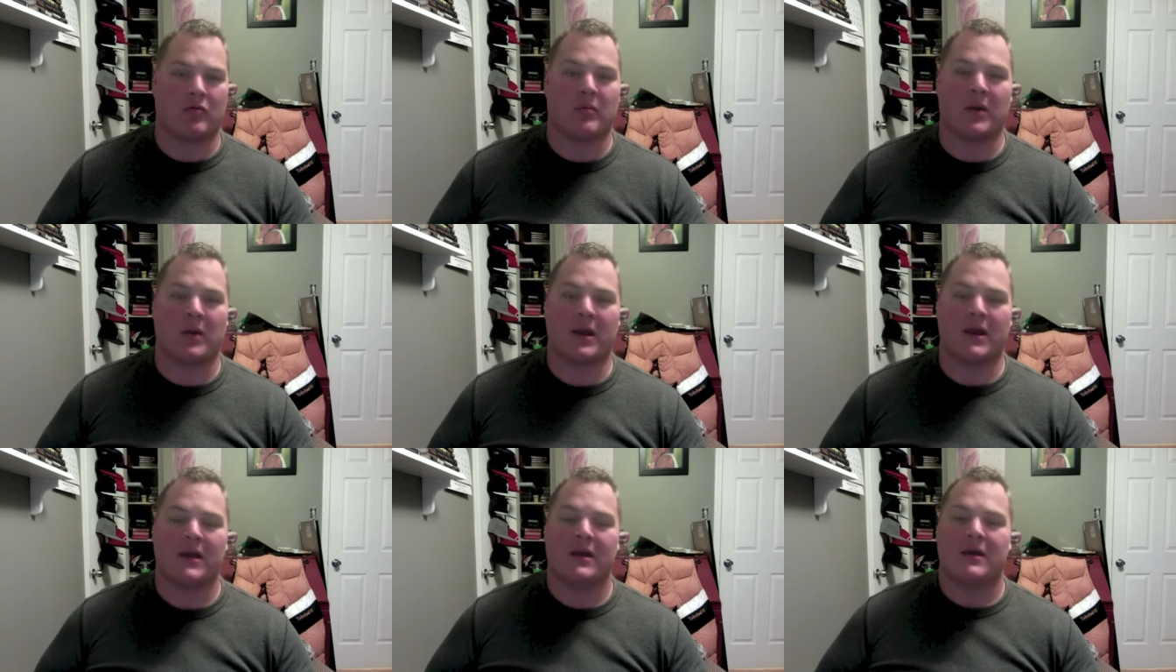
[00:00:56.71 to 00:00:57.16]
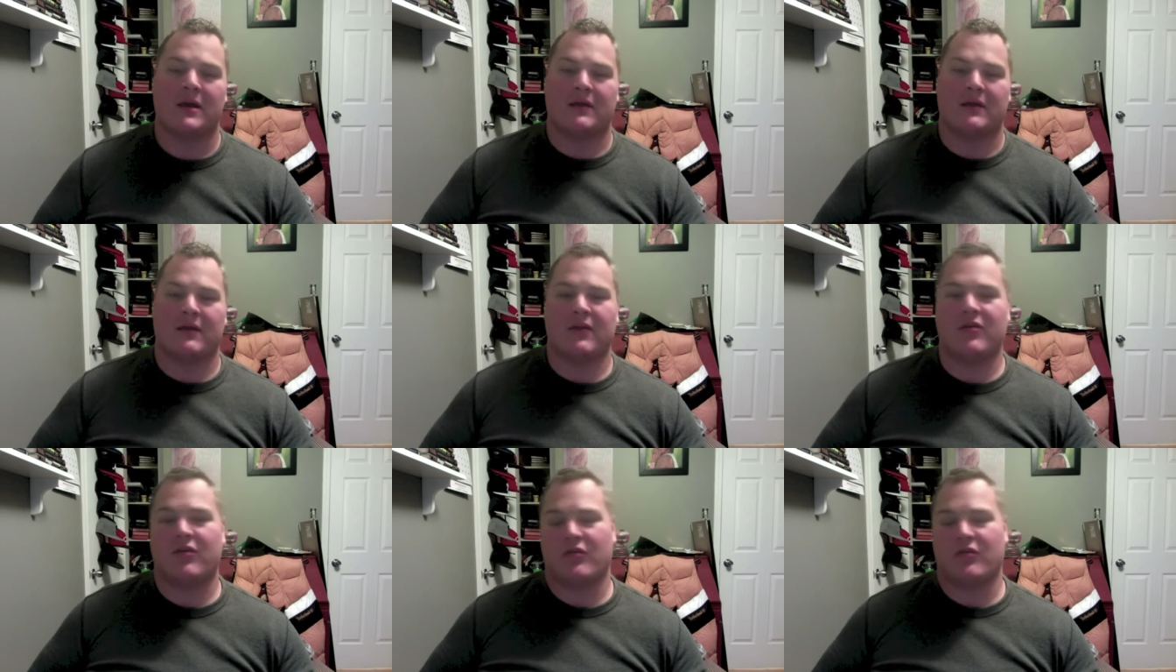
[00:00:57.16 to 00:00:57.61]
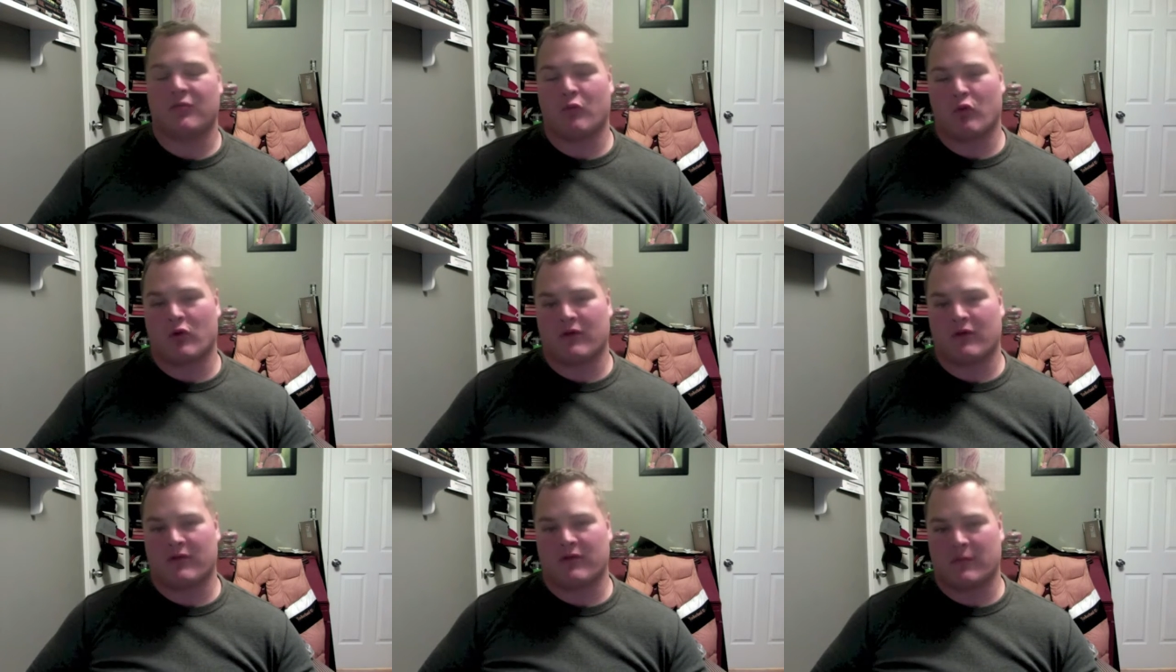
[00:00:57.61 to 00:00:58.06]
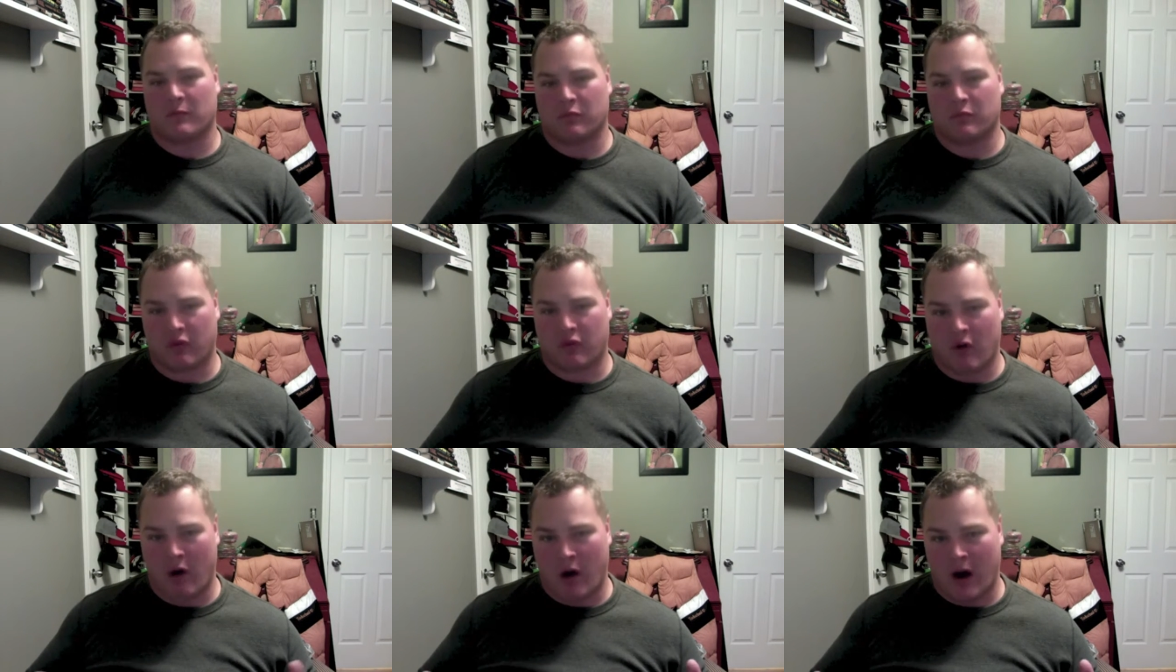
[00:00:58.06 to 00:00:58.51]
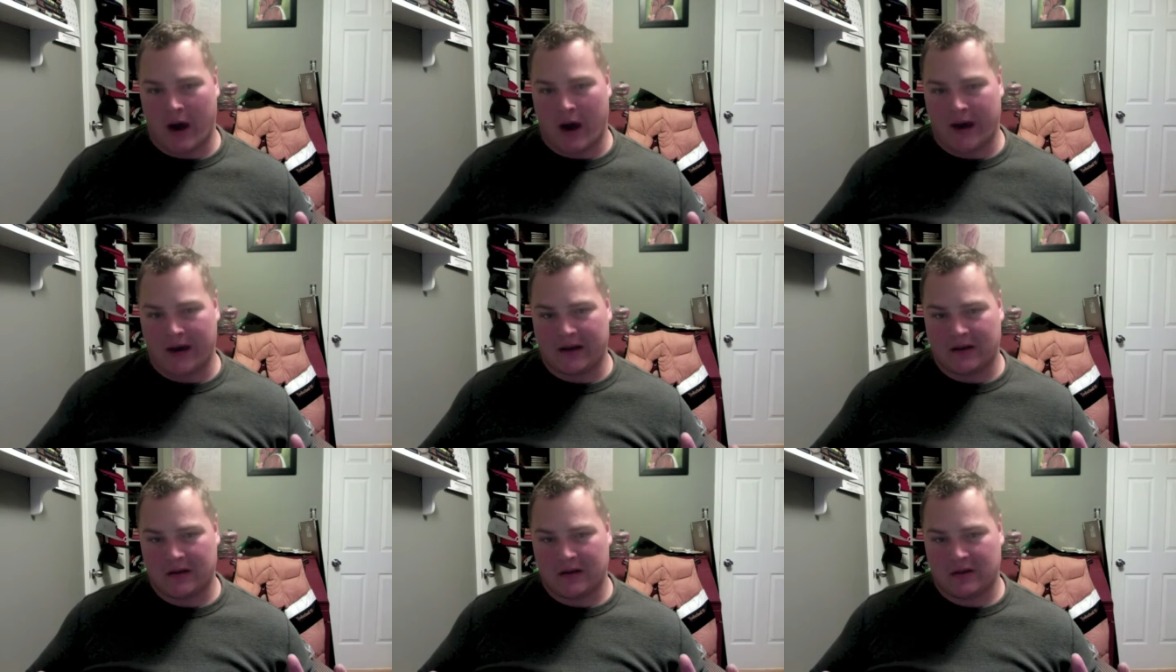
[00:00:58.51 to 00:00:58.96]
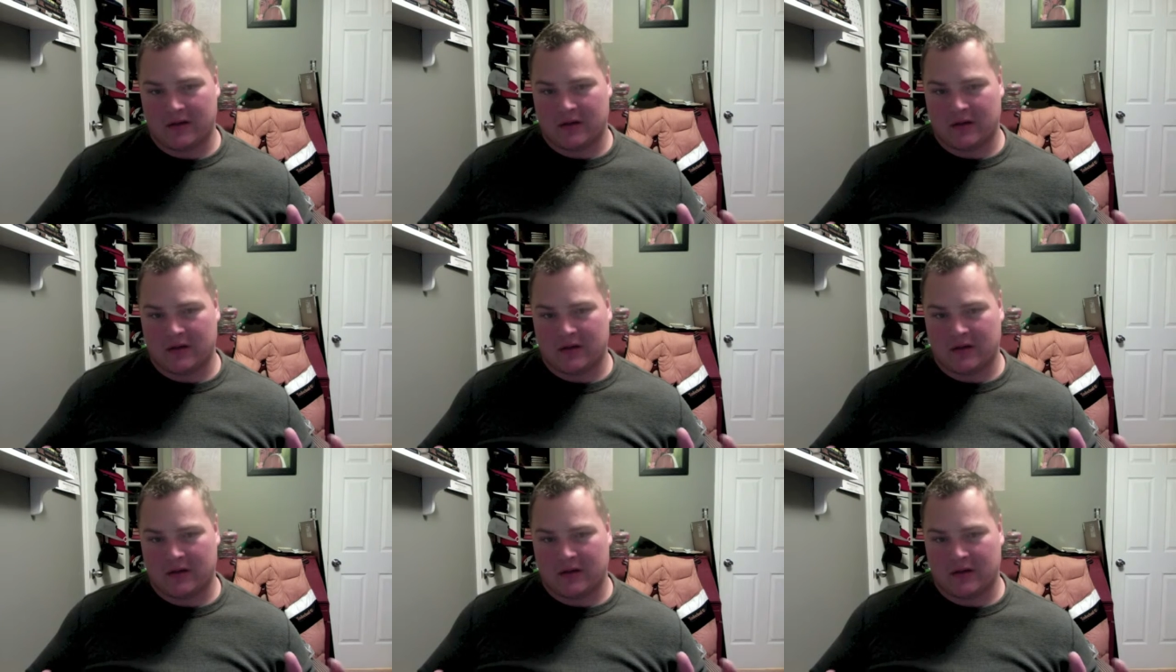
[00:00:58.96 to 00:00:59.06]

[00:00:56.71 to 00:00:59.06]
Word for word: But this is more of a broad